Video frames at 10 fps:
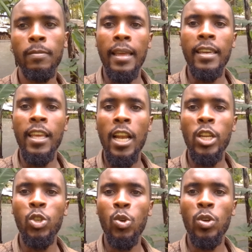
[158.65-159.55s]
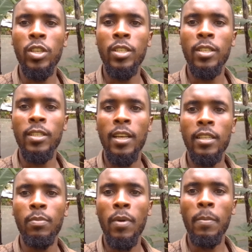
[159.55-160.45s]
Ideally, you should
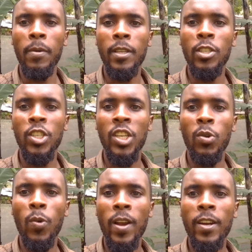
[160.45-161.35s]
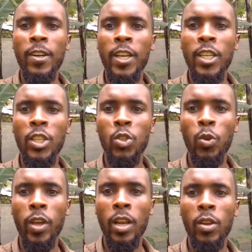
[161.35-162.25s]
start pumpkins in well-draining
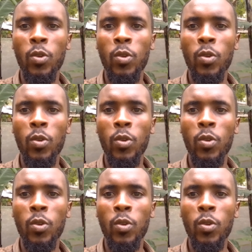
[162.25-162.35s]
soil.